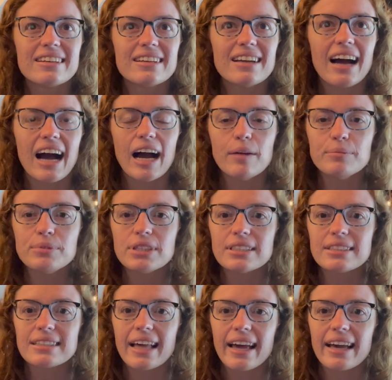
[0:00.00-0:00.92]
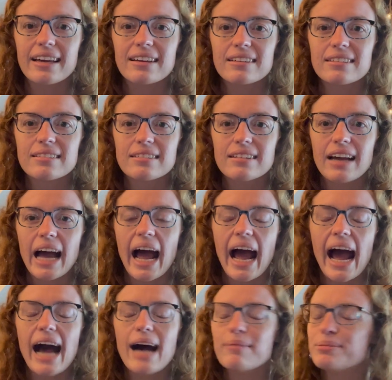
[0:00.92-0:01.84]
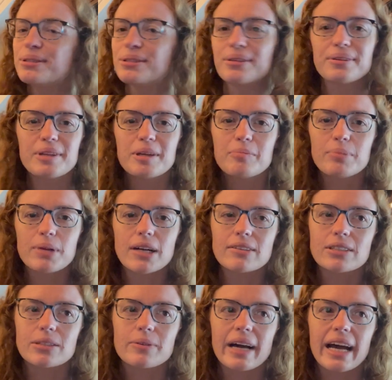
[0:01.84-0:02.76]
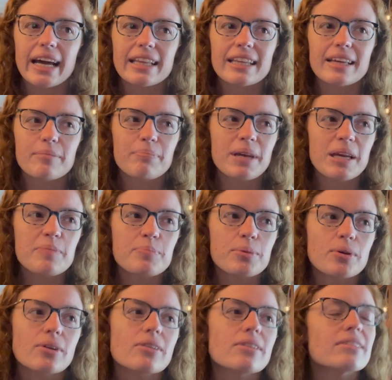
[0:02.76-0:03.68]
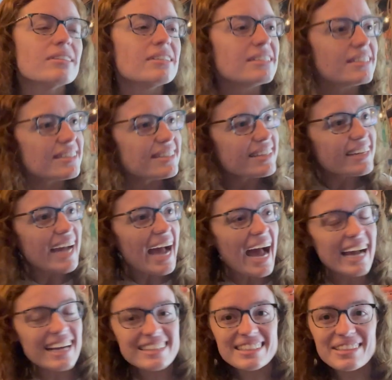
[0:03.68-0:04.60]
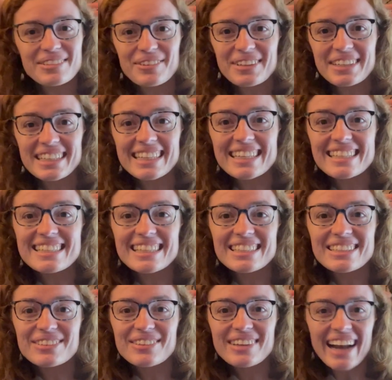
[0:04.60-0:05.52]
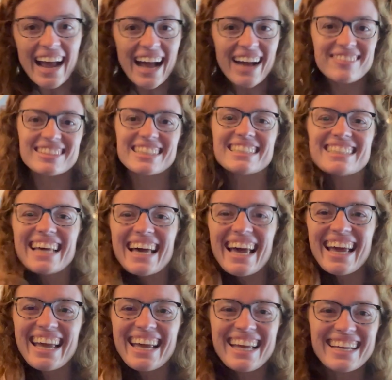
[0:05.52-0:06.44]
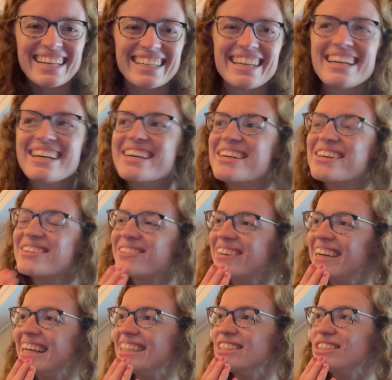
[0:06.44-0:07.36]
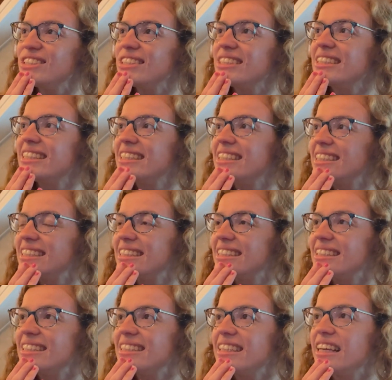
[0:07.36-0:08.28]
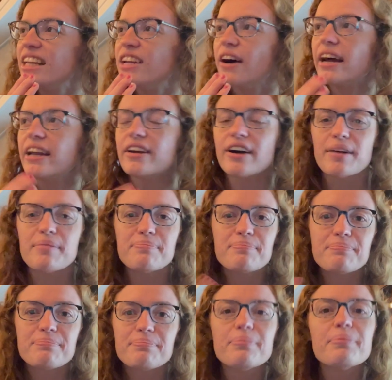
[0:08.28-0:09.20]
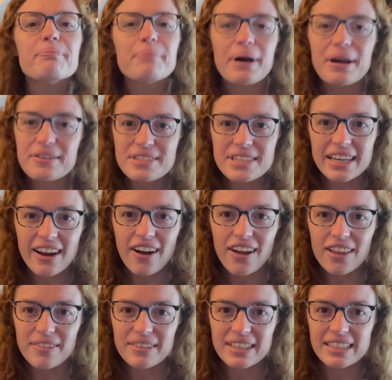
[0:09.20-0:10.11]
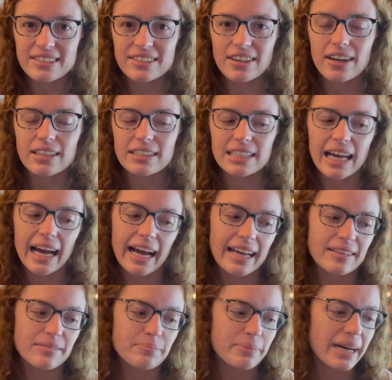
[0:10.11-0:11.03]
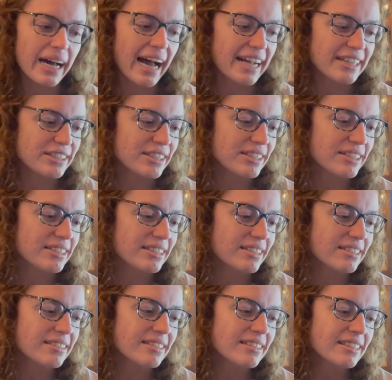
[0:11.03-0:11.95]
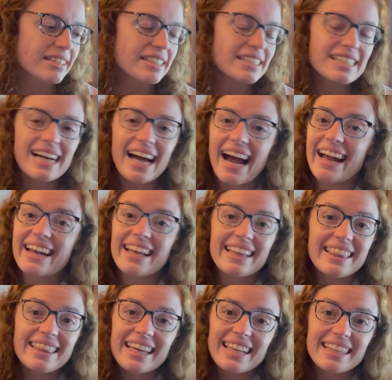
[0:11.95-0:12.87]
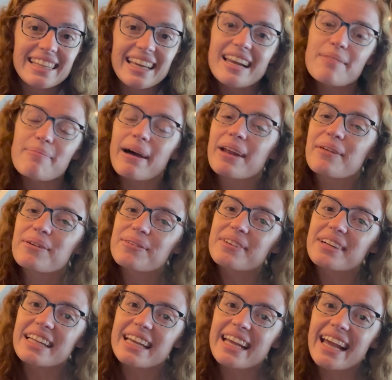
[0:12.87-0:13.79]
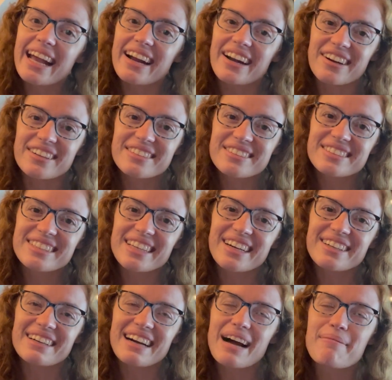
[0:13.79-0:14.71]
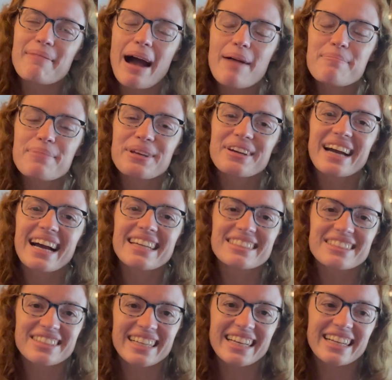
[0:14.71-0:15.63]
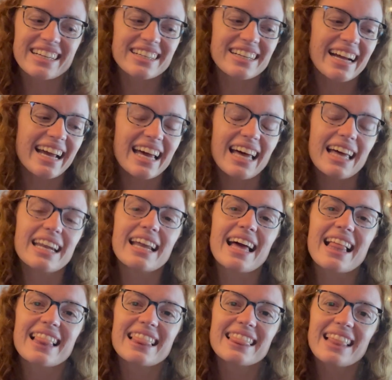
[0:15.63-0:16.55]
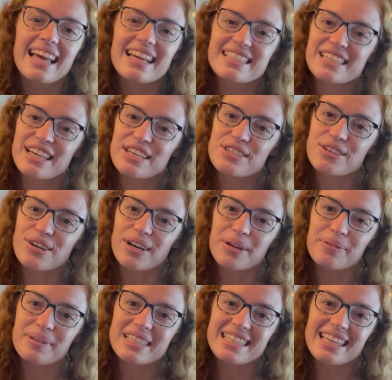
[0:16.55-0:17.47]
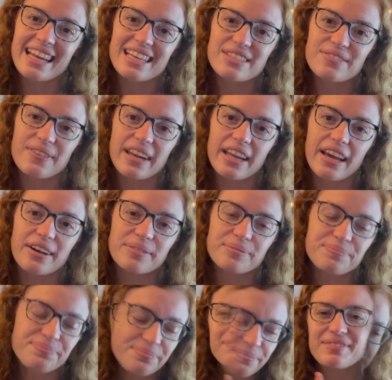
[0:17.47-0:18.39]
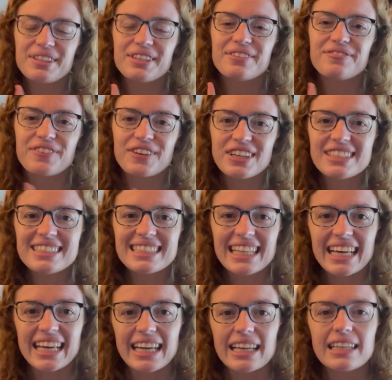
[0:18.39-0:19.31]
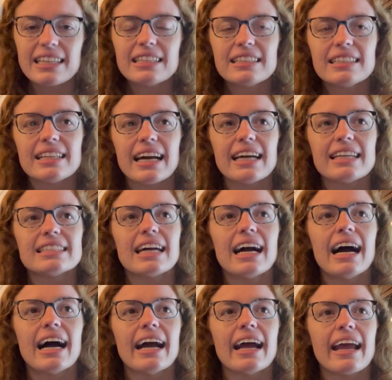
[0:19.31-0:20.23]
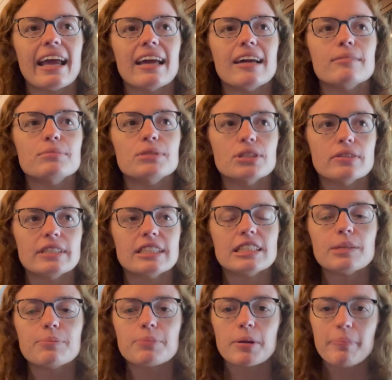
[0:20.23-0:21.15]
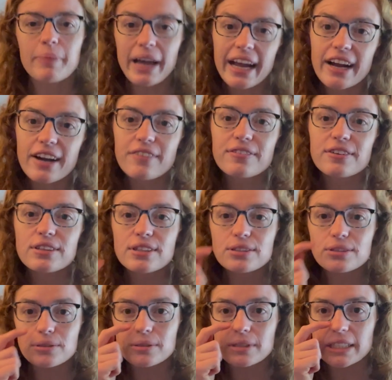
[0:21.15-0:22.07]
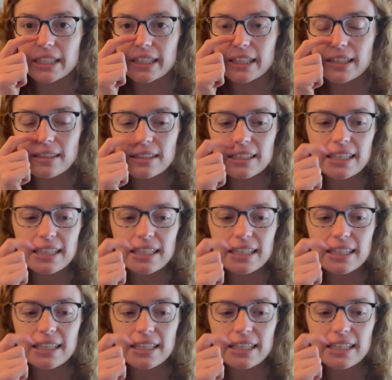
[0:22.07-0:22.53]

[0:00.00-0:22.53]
I'm just like absolutely blown away that people actually want to listen to what I have to say, which, you know I'm posting all of this online, but I didn't think that anybody would really care. So I'm happy you guys are here, and let's get started with today's video. The first thing that I am doing to prepare for the school year